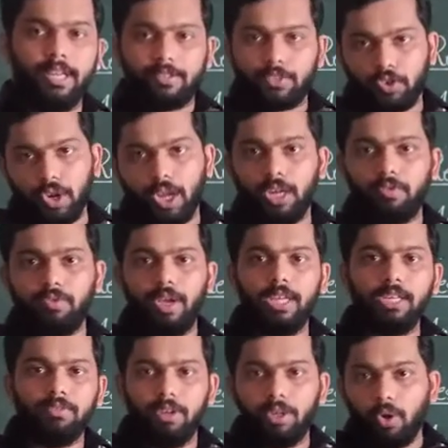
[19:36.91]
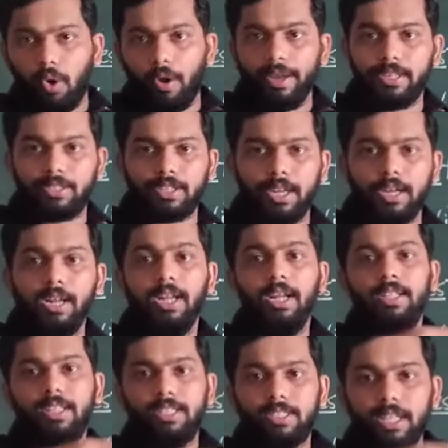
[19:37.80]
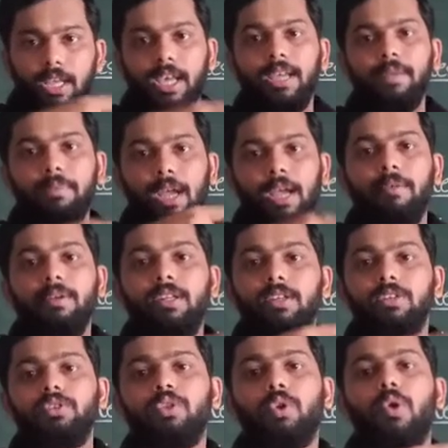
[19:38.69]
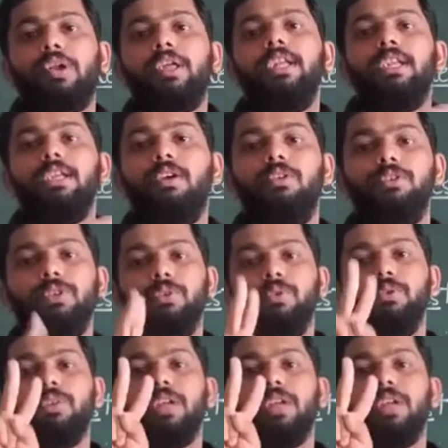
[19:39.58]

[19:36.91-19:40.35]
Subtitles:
In a straight way it will go inside. The same time it is rotating also.